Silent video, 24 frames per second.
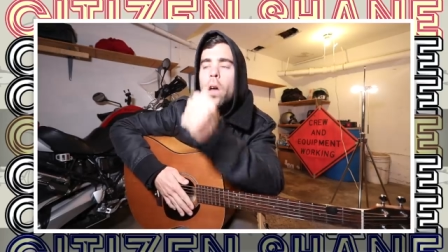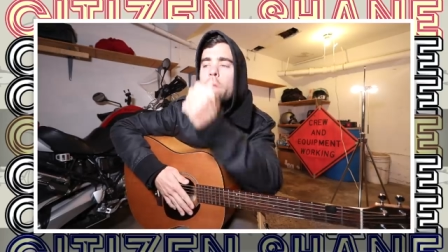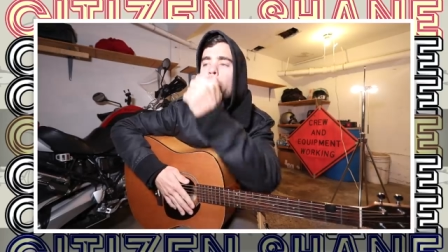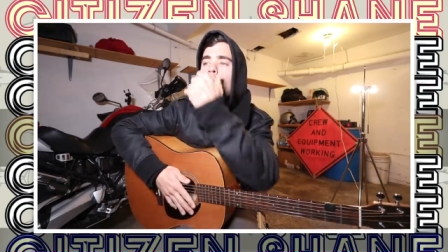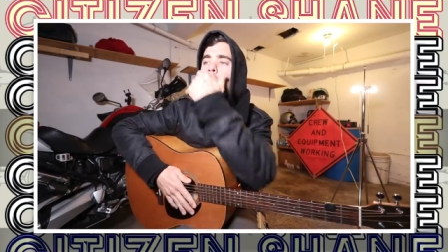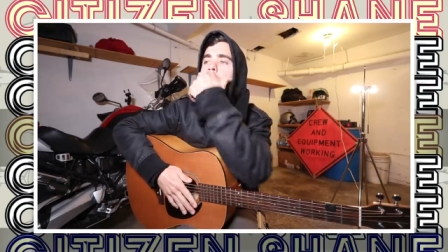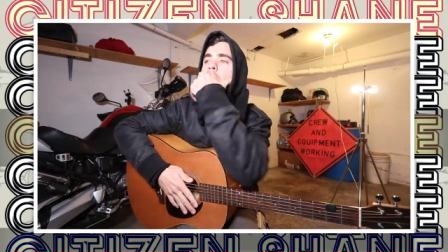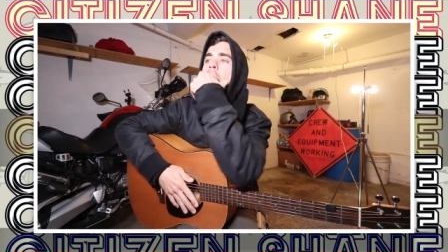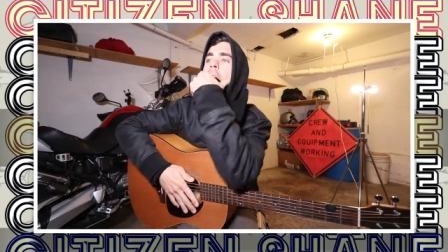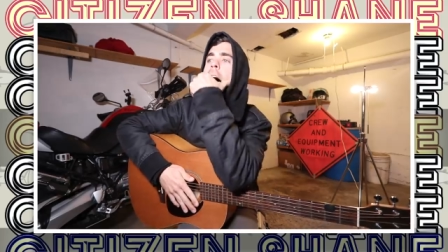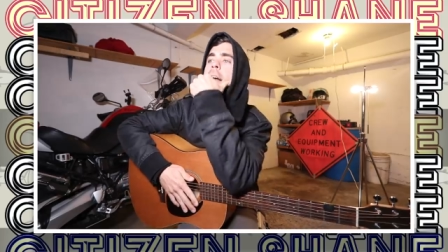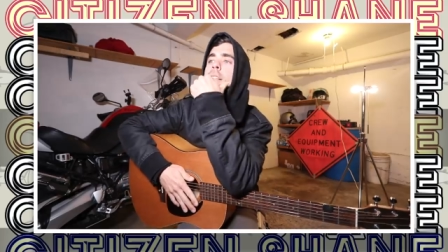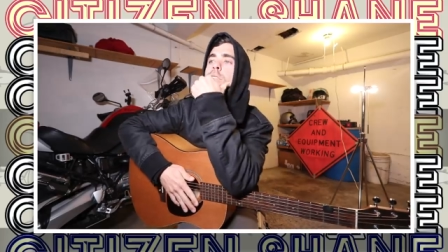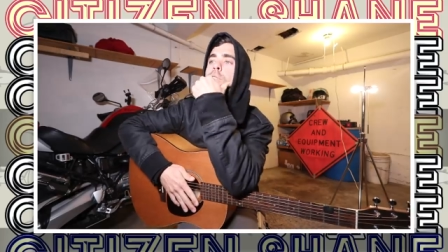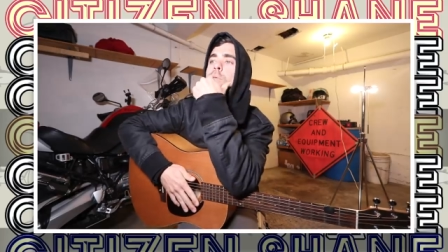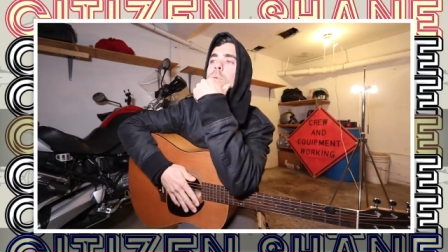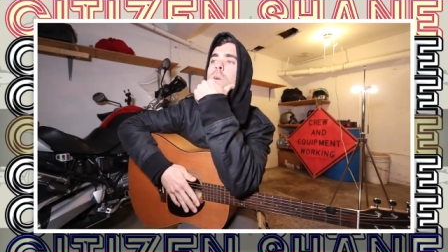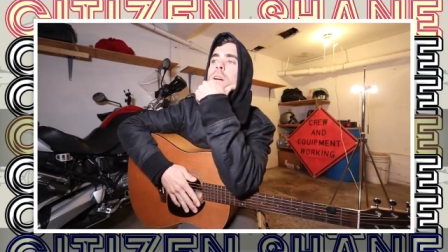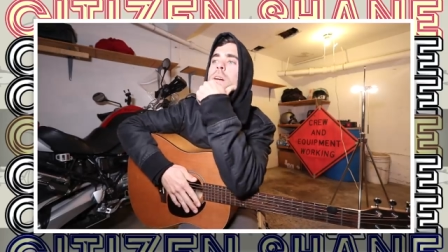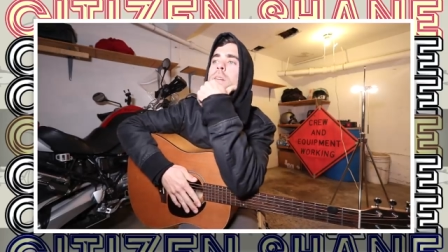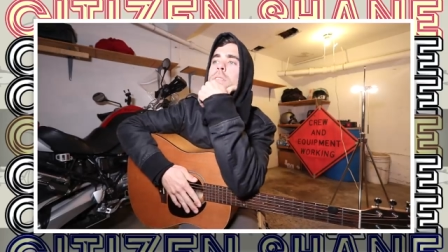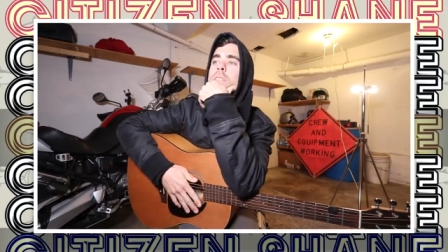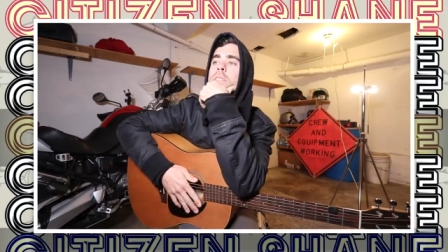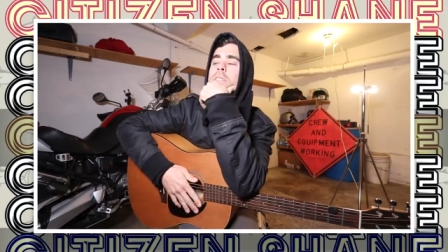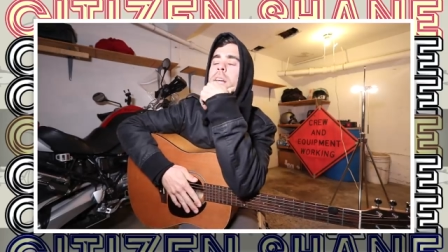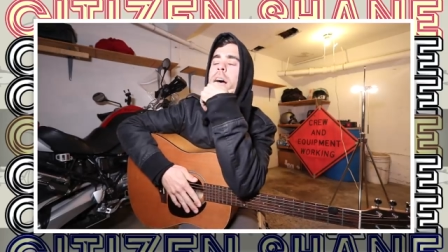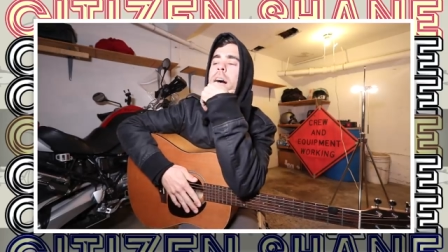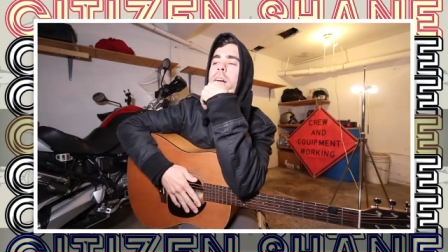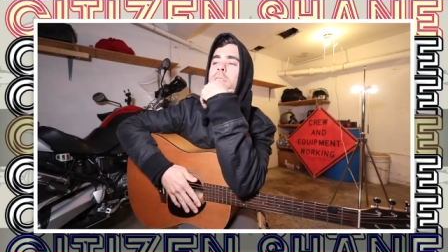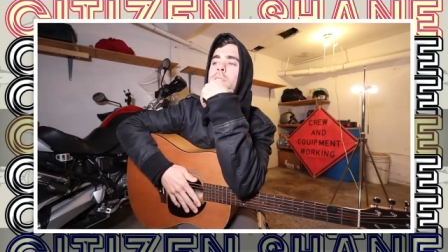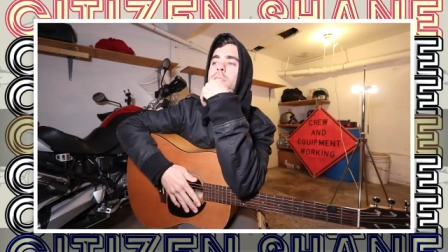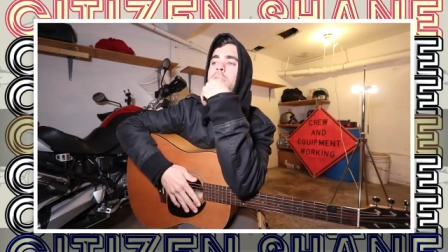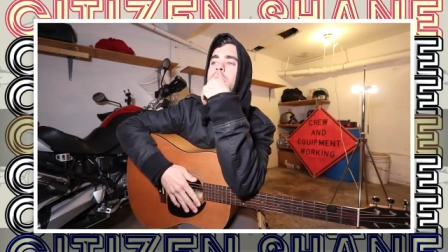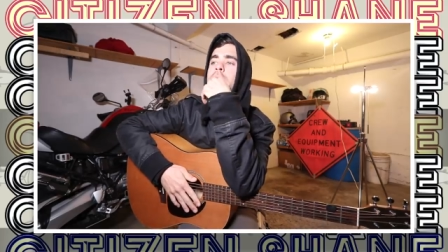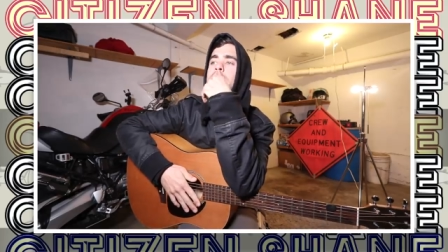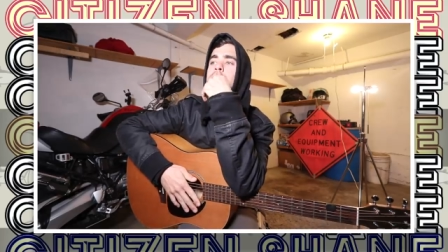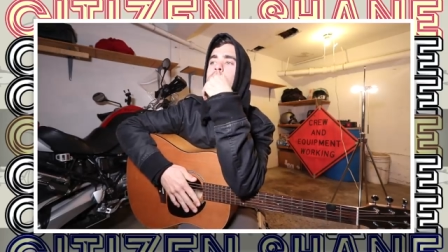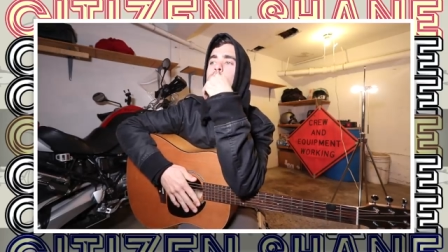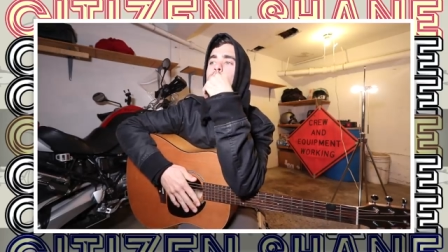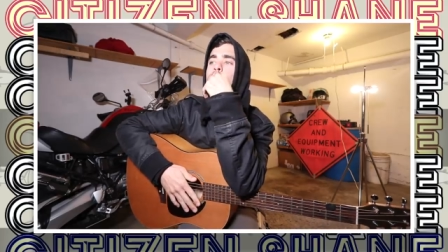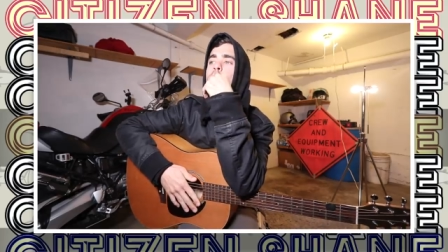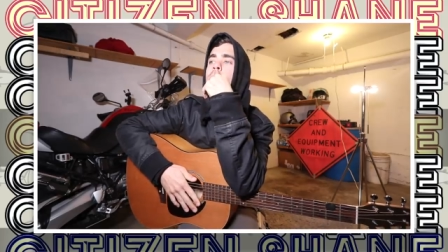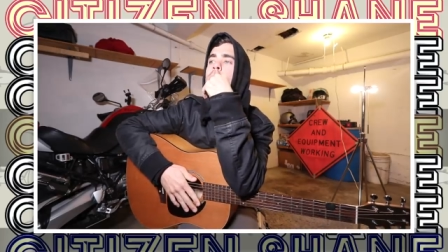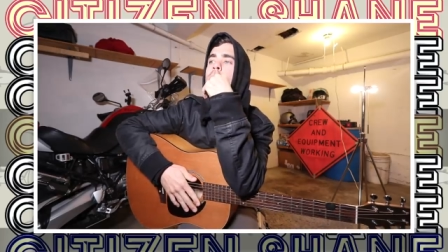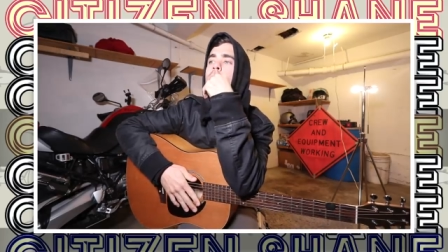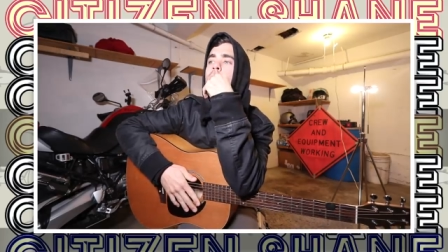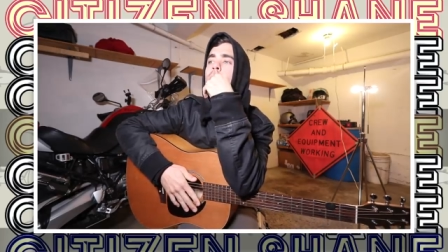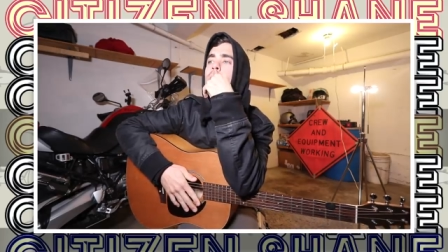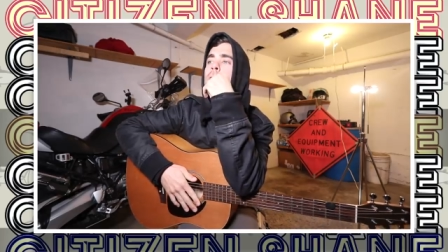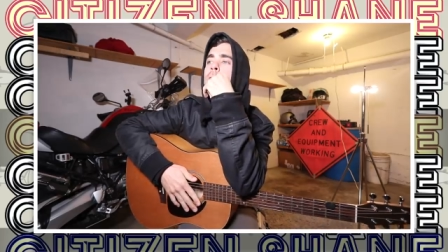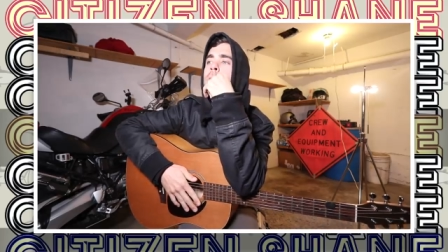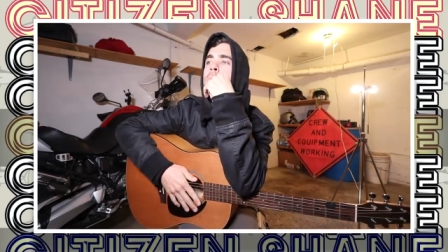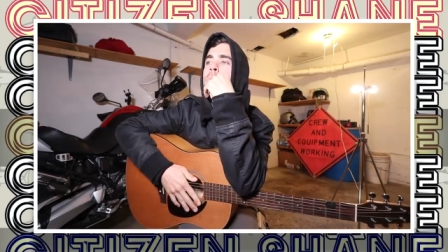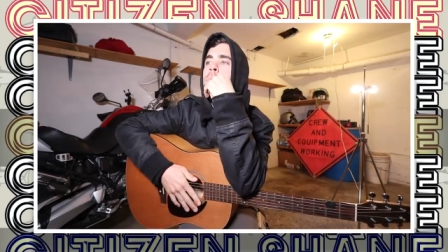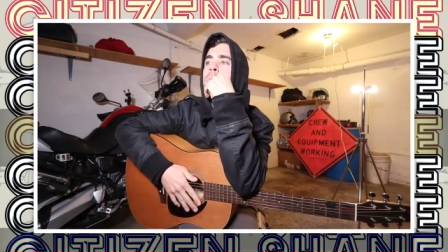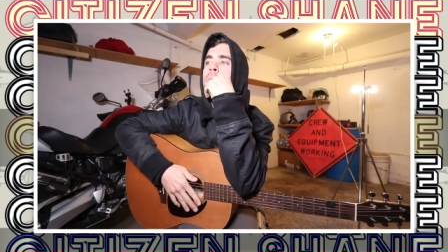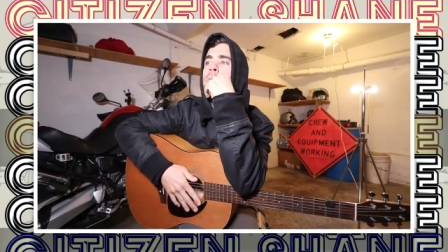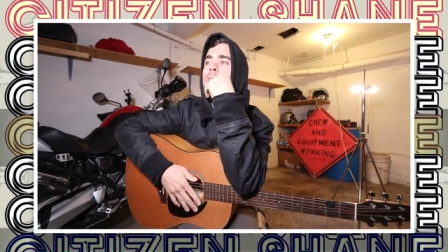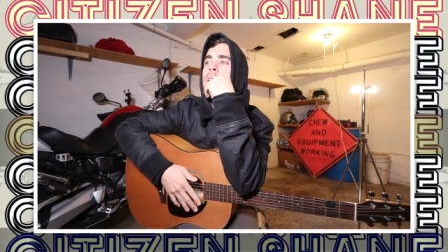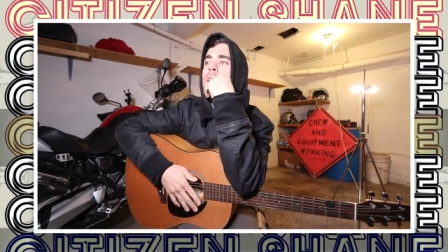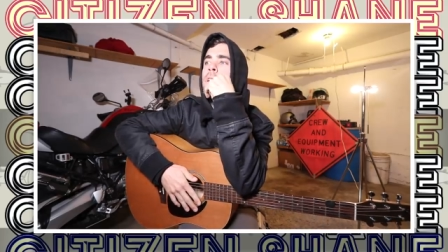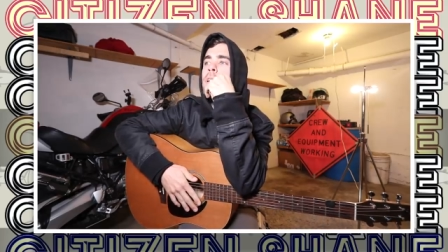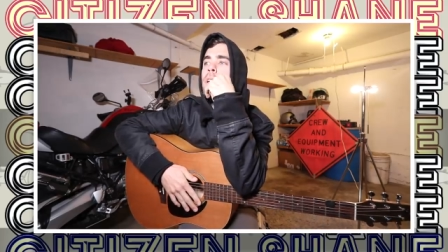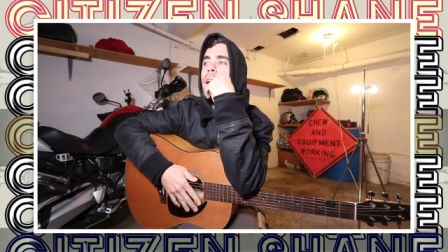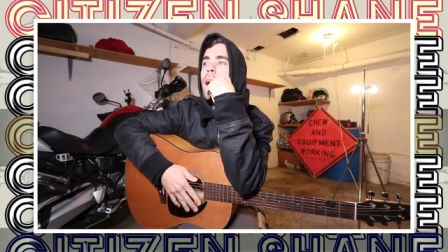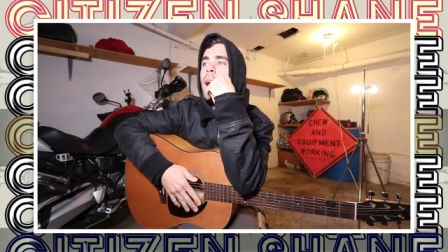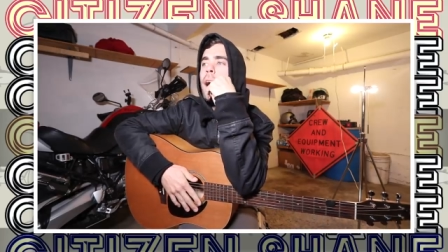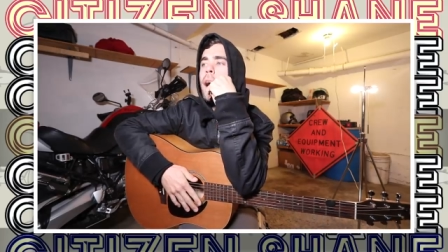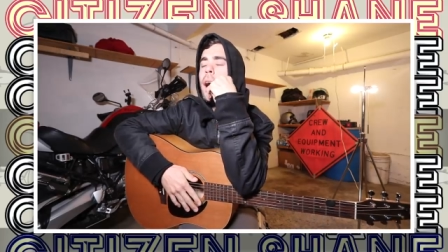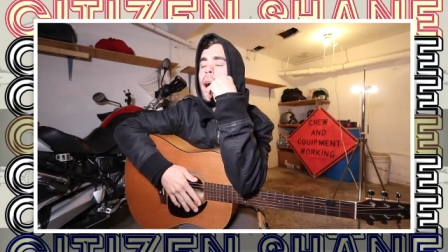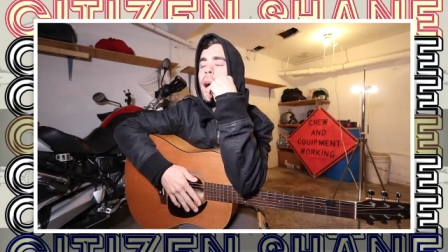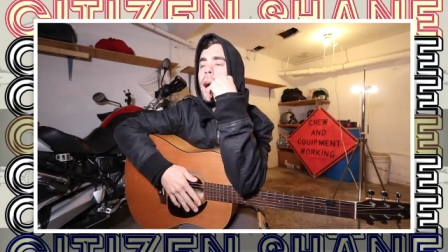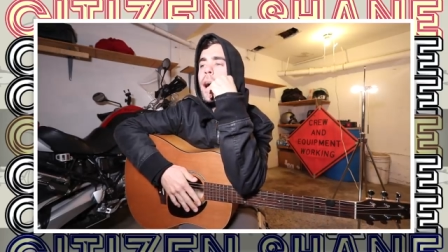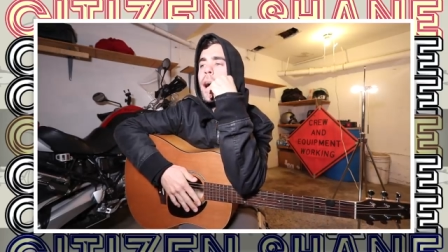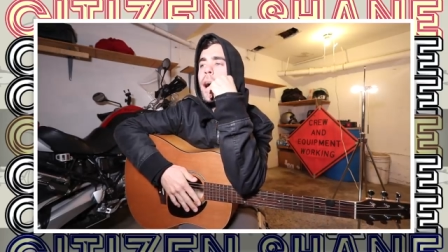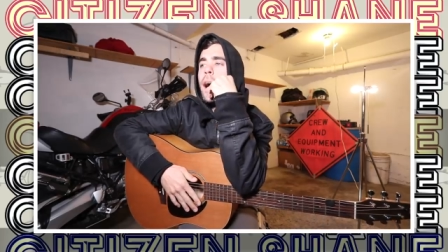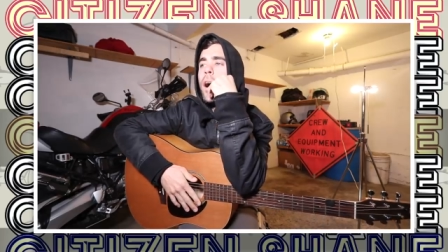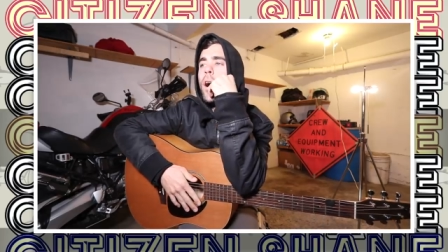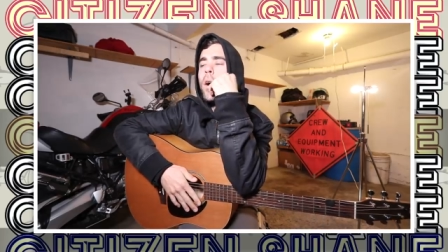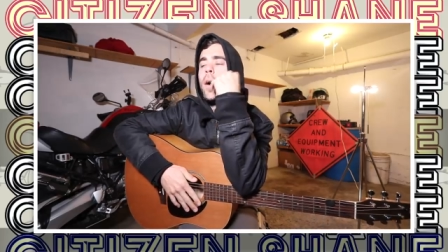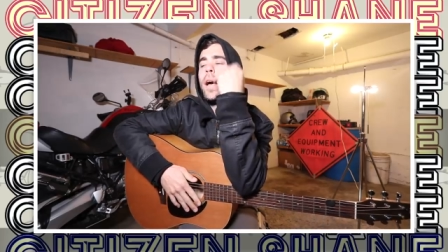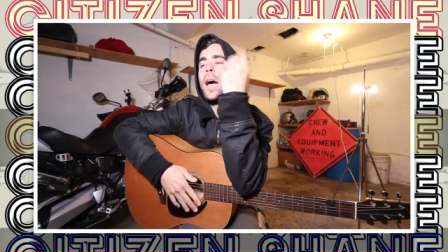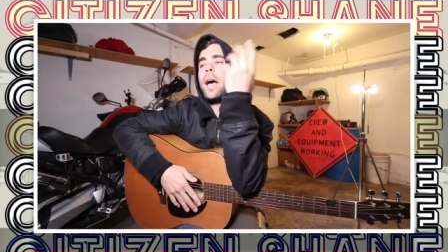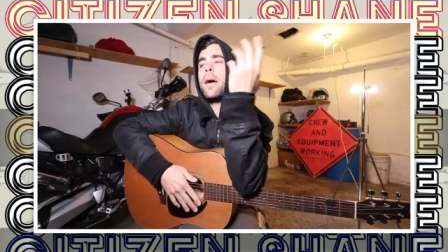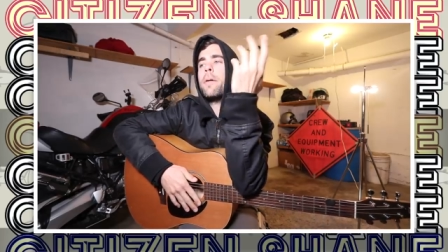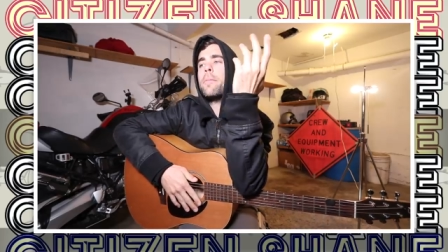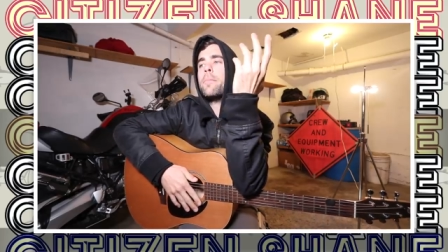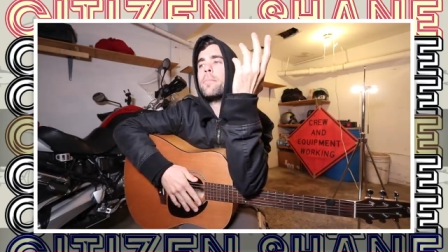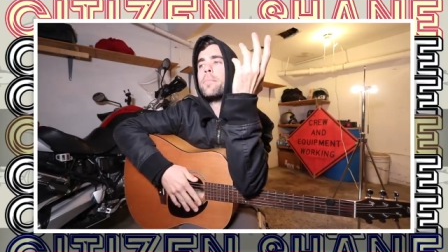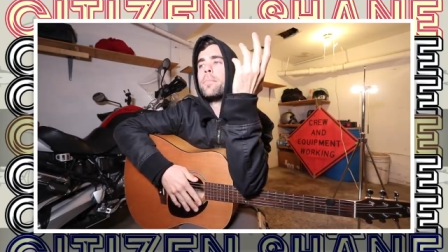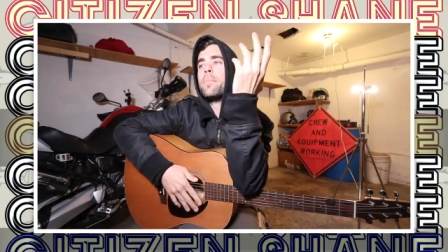That's what it sounds like as well. Okay.